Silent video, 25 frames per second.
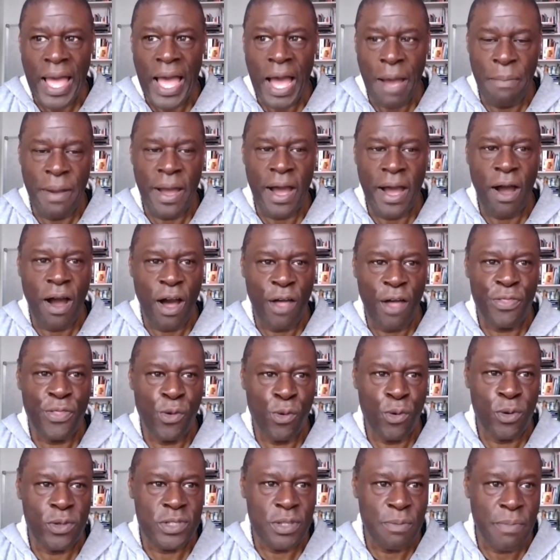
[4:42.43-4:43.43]
about our
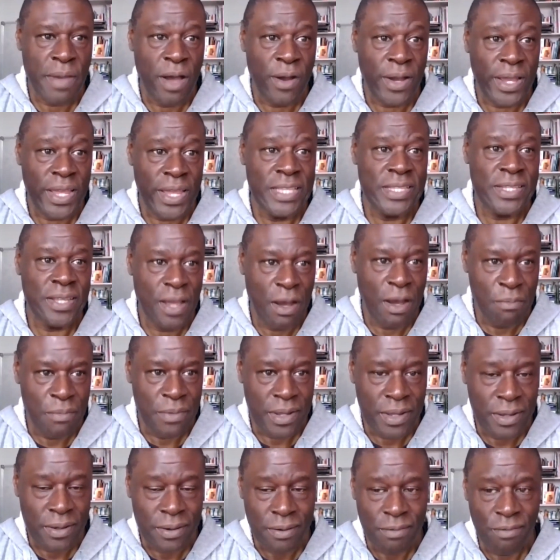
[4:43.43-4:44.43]
thoughts about Kids
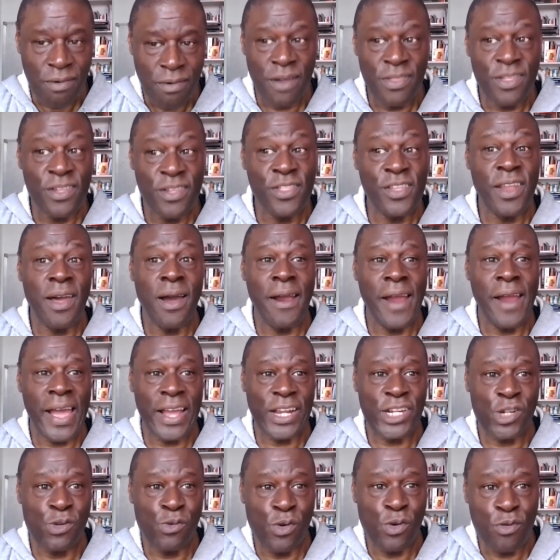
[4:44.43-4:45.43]
Company rather than our
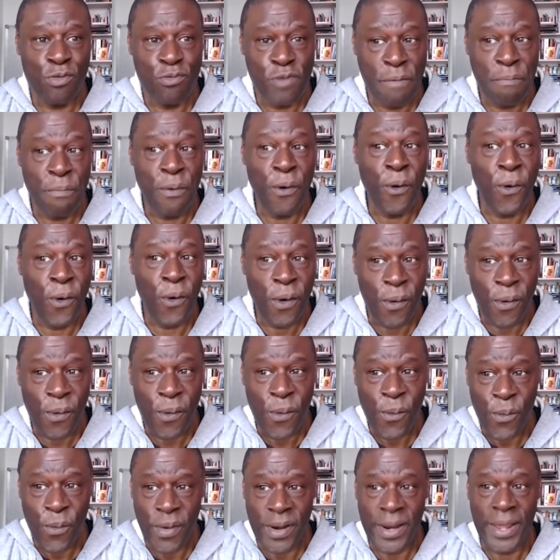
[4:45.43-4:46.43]
actual report
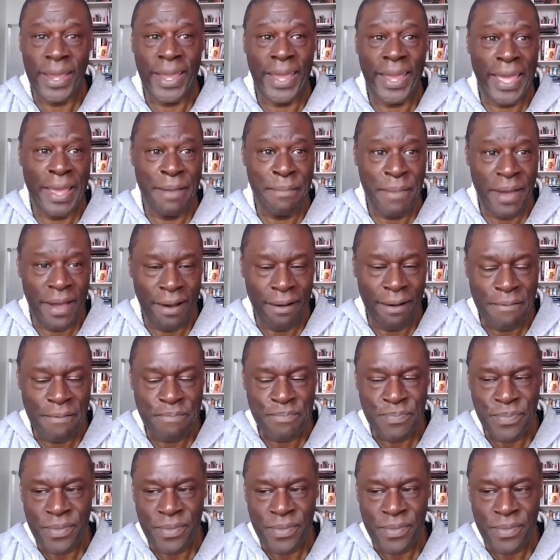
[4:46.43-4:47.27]
when it came out.